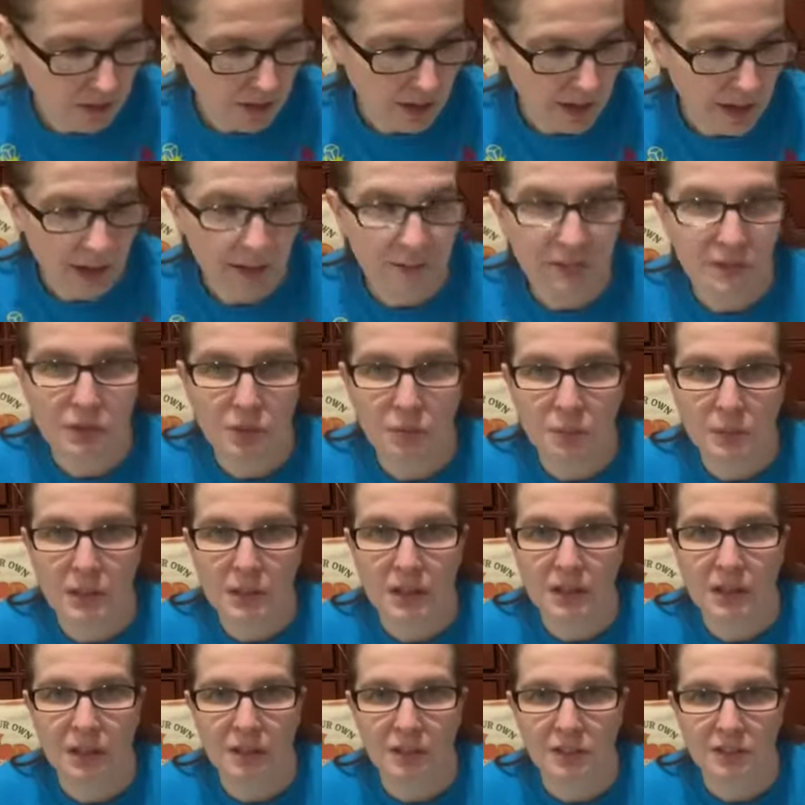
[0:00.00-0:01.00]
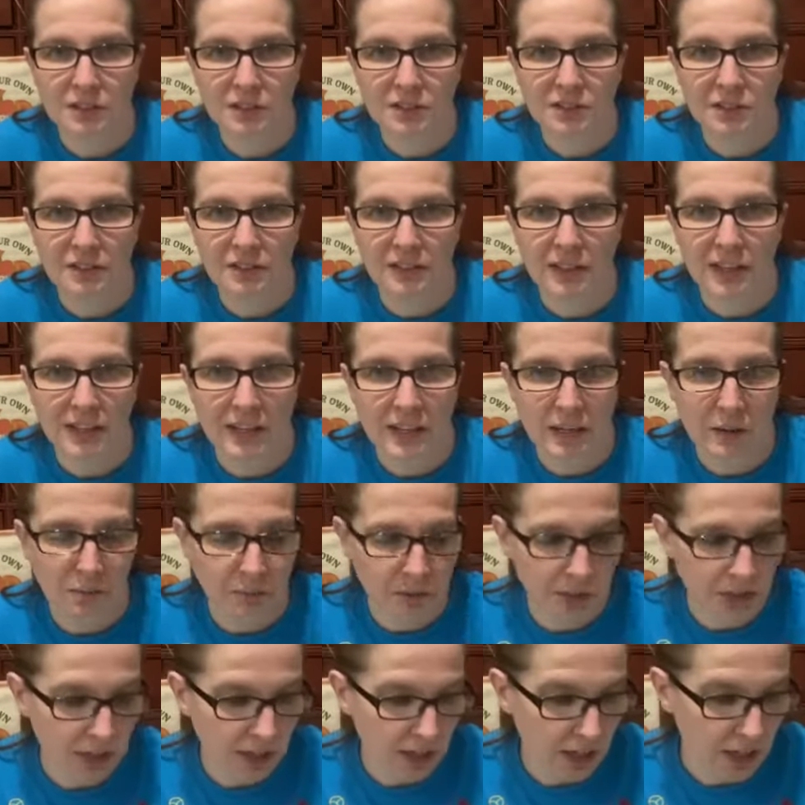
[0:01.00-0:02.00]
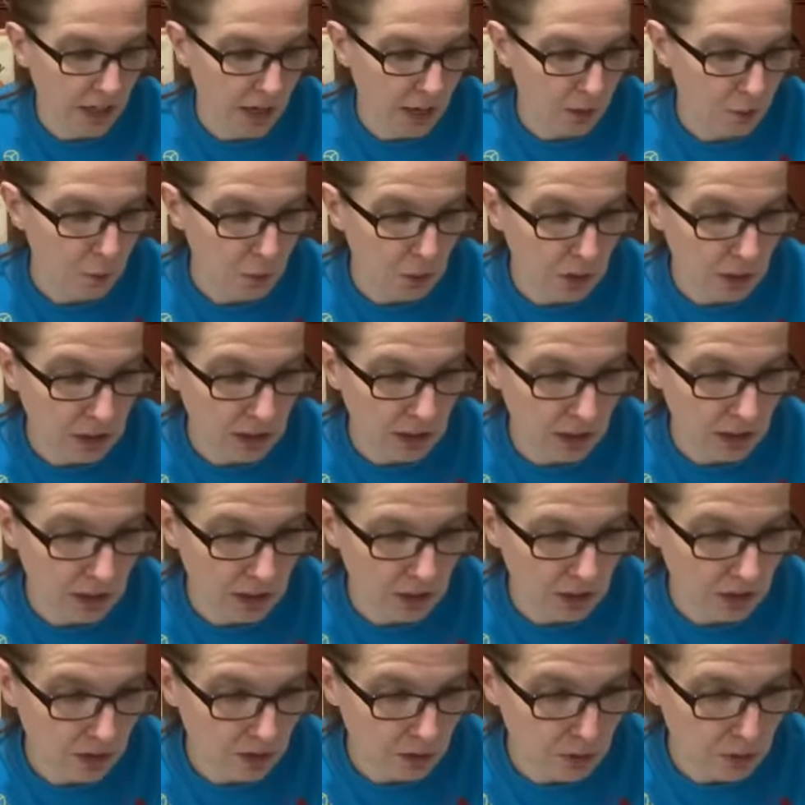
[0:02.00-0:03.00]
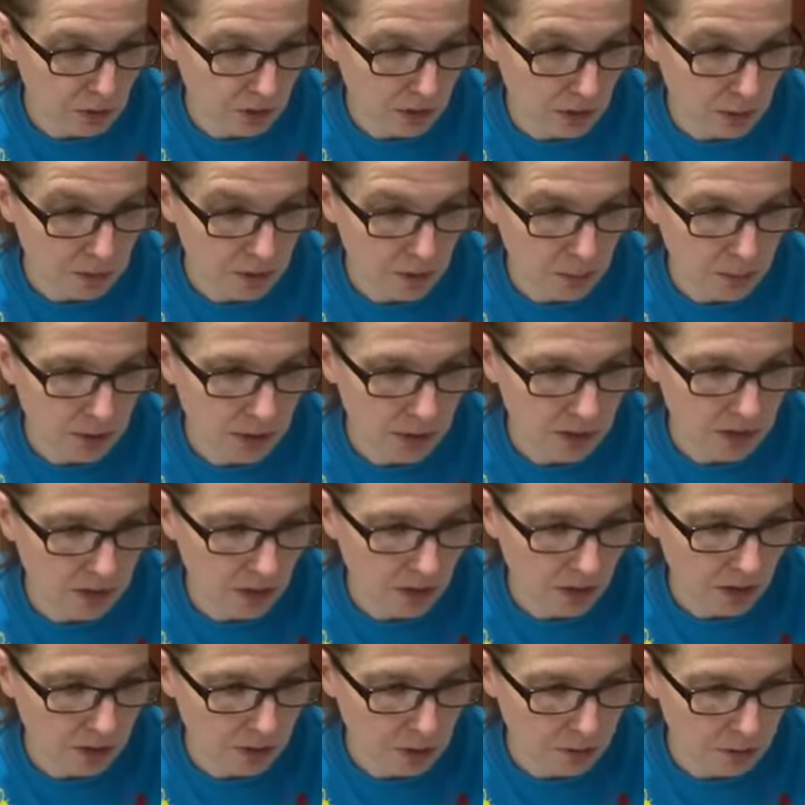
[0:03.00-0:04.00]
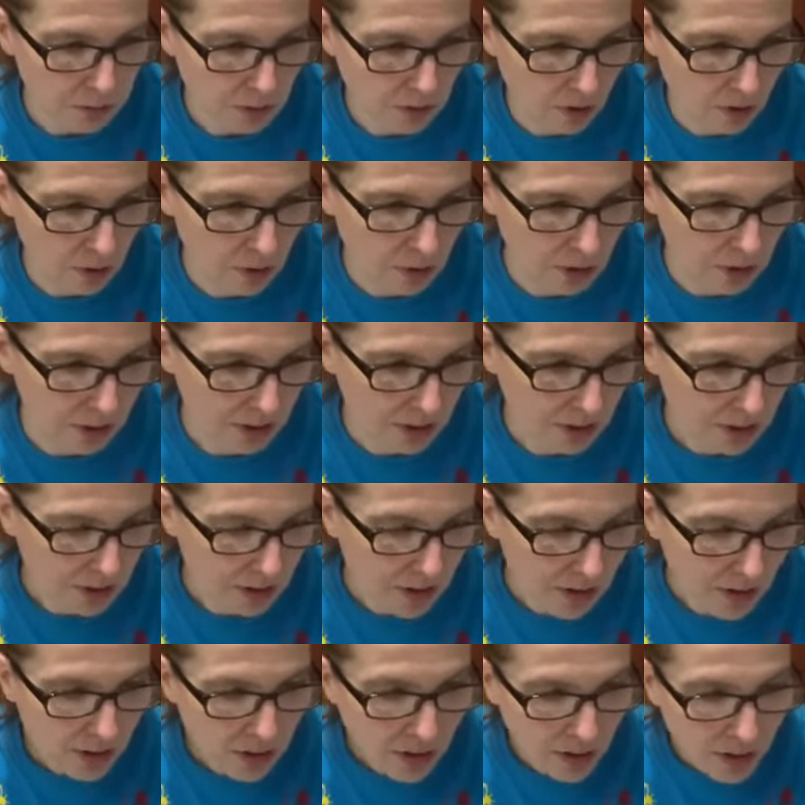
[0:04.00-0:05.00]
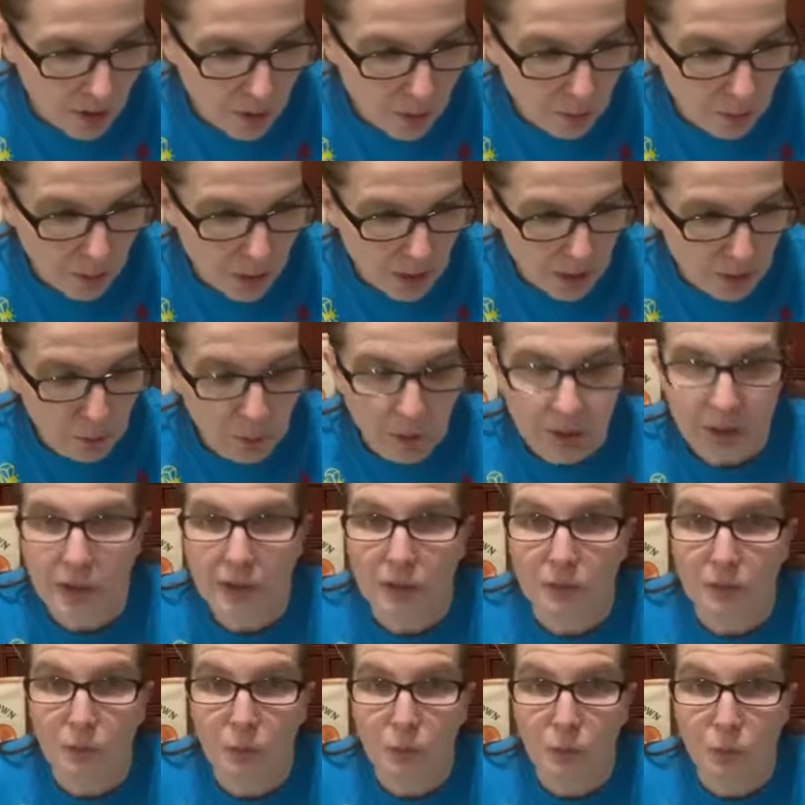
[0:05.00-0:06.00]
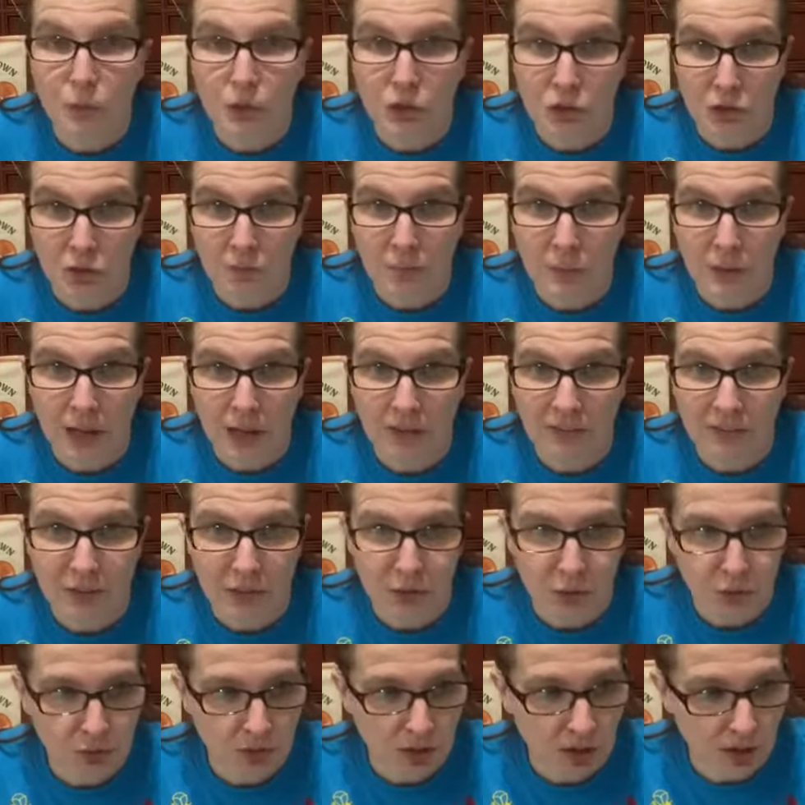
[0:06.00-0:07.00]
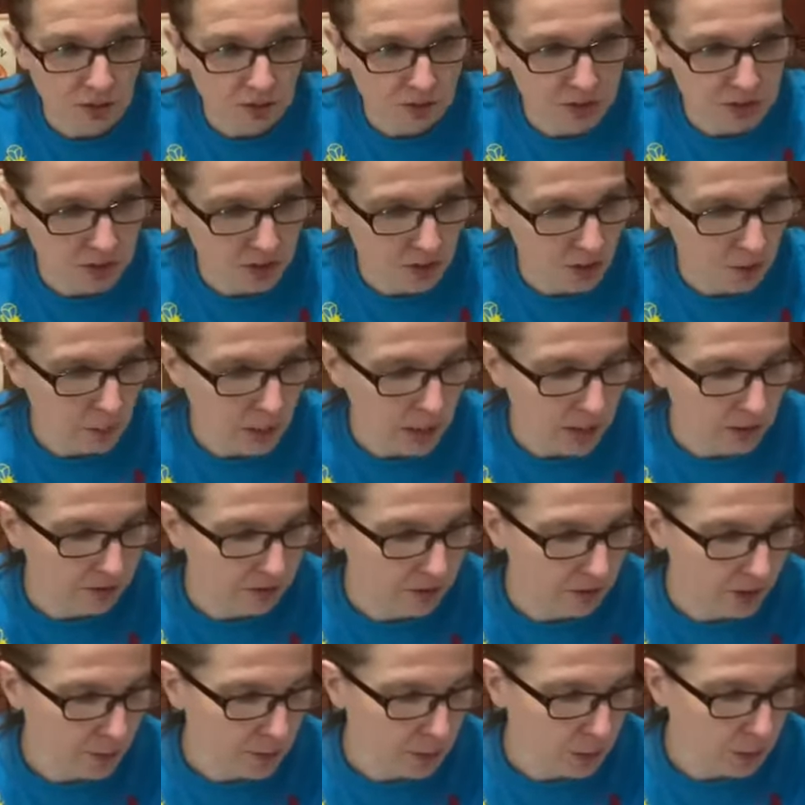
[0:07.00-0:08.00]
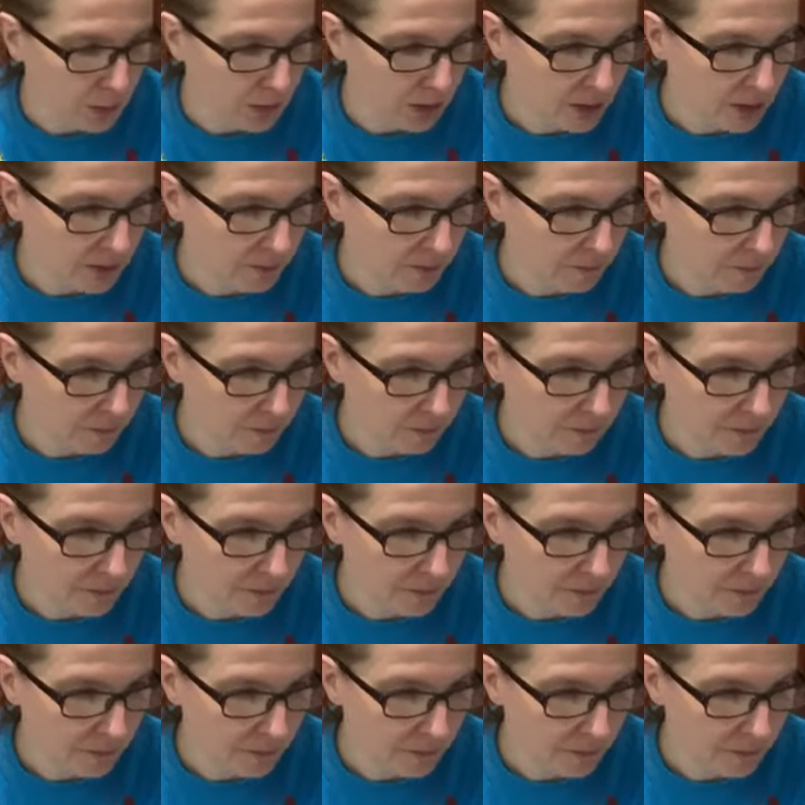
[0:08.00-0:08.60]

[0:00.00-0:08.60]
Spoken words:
I have so many colors, and then I keep thinking I really need to use up some of these colors. By the way, we should be having new colors come out in February.